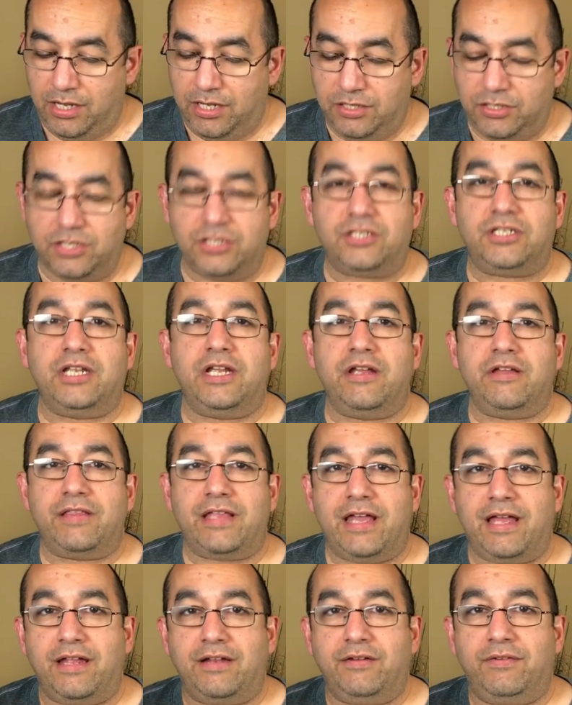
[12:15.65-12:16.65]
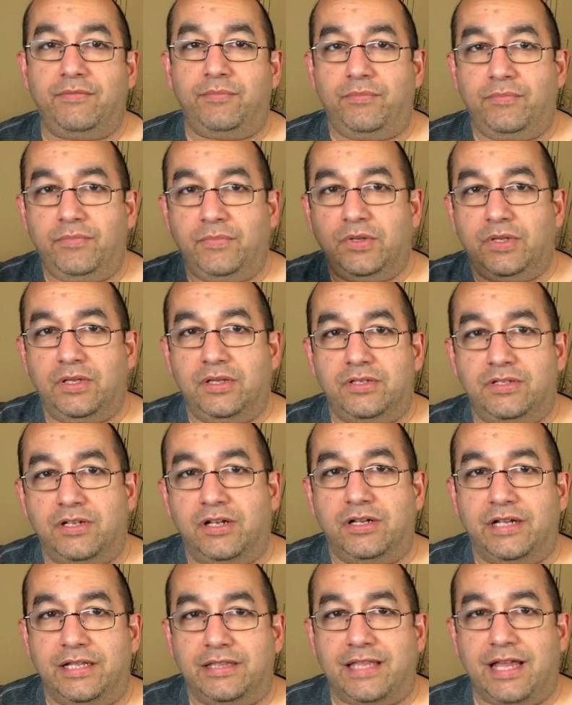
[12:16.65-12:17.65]
Just to hear that
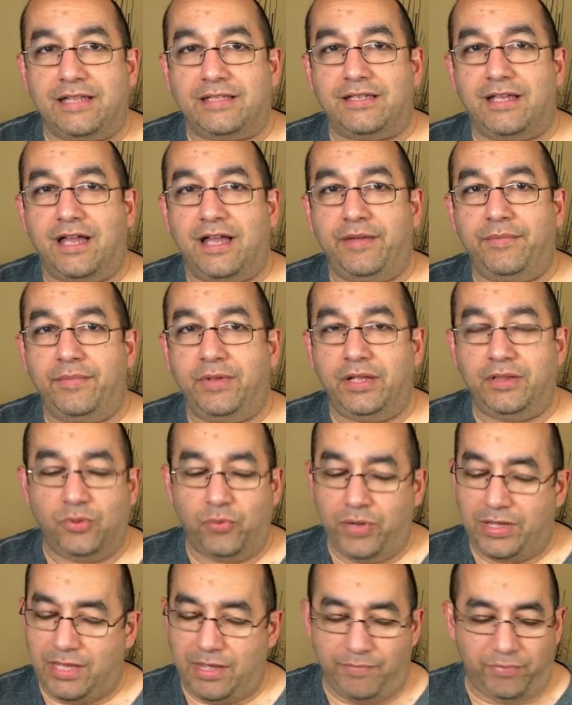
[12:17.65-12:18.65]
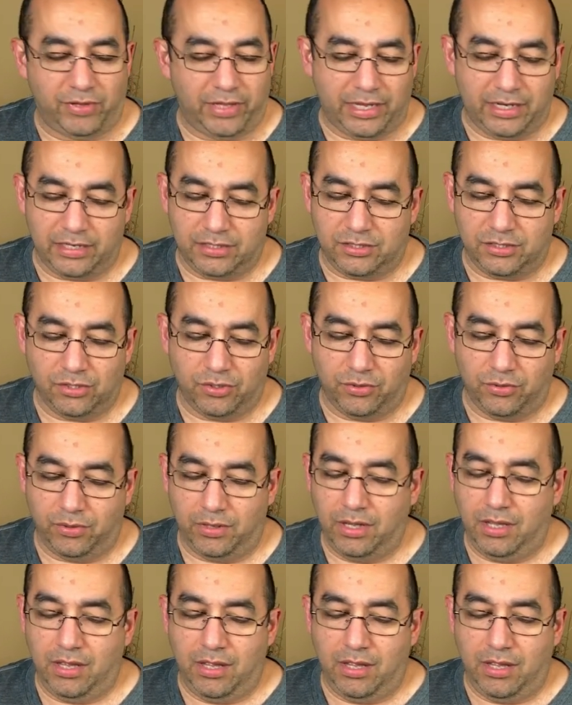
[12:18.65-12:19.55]
sung at that time, and the way they played it so